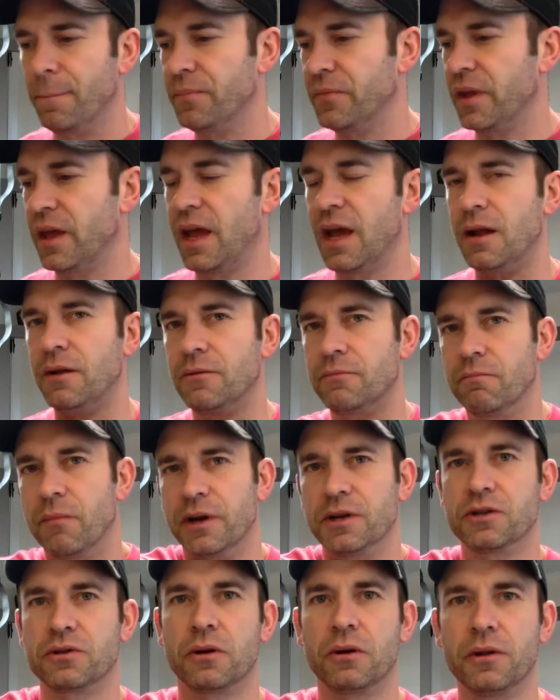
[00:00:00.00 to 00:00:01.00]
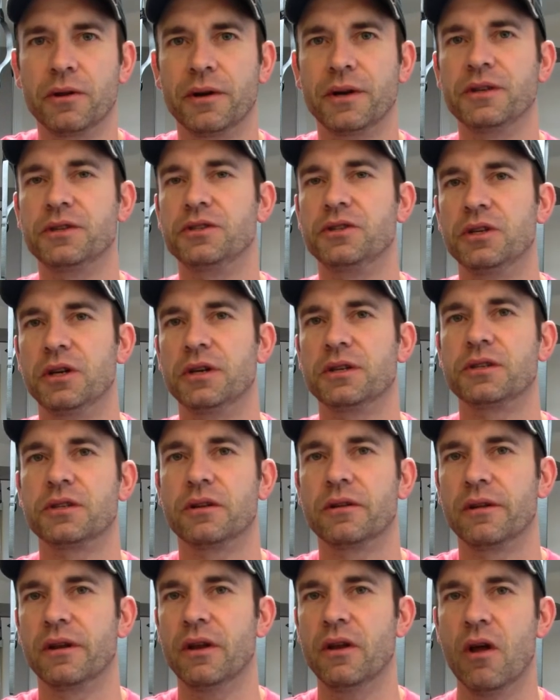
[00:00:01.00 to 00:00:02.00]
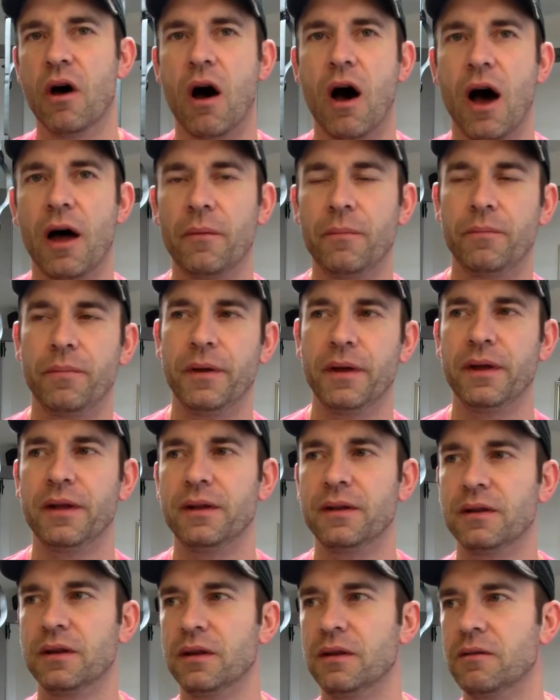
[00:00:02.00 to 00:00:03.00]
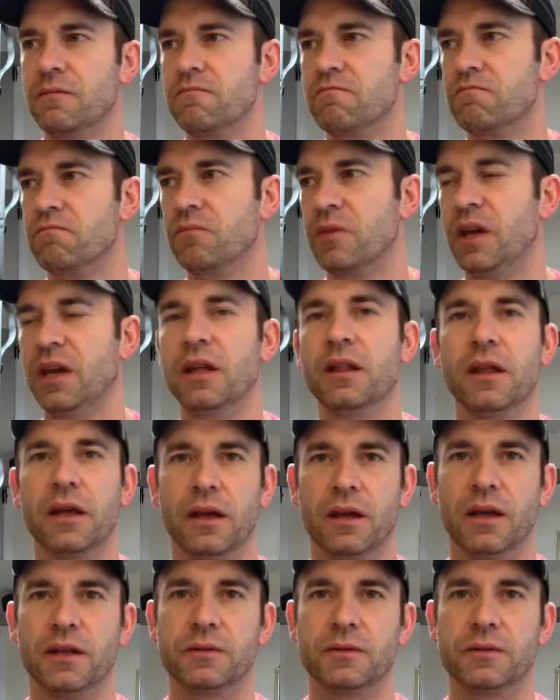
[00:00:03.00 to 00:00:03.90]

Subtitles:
And my shoulder has just not been healing.